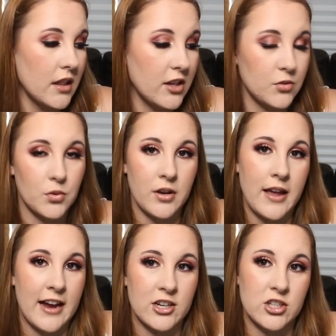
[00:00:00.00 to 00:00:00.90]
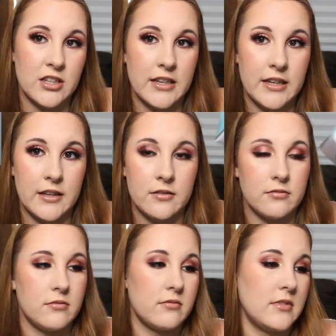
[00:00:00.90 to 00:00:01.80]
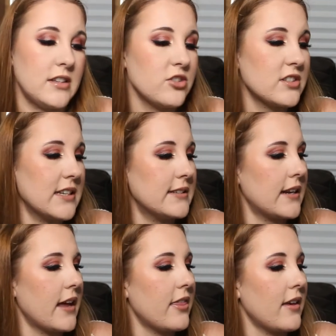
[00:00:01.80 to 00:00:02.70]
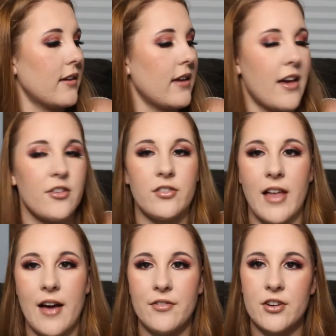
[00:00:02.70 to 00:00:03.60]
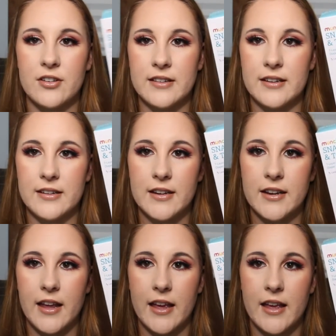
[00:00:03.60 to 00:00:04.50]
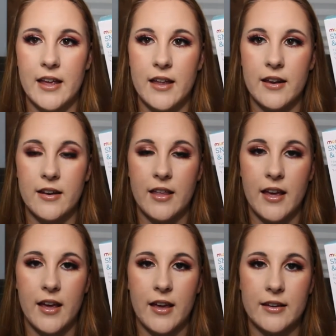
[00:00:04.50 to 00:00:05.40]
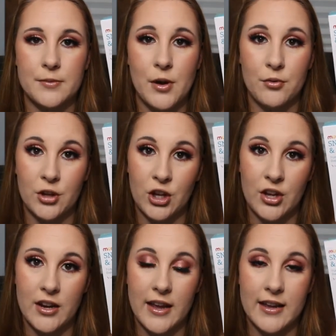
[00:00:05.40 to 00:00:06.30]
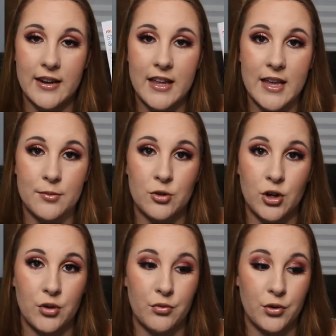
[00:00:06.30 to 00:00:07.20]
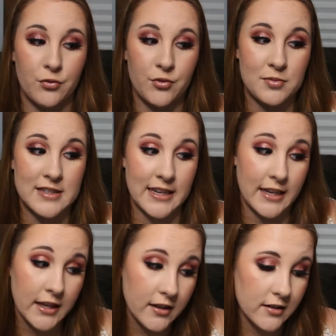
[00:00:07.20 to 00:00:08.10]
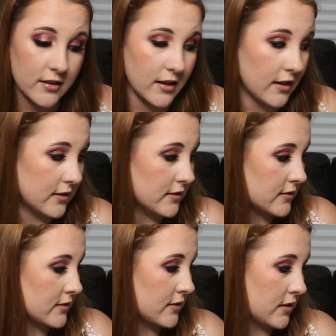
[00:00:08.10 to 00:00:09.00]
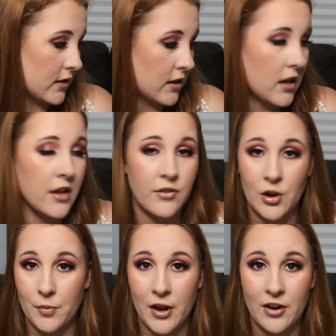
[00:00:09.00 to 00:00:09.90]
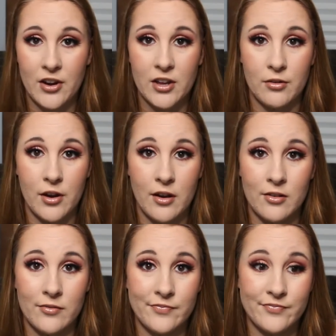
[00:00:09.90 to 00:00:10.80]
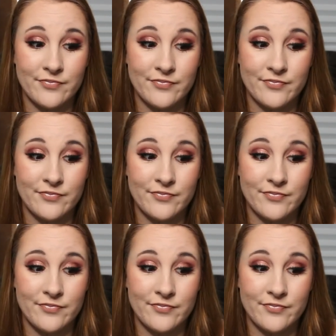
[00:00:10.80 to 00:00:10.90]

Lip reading: This one actually, these are scented, I think. Yeah, they're lavender scented and they smell really good and it keeps her room from stinking because your parent, you know.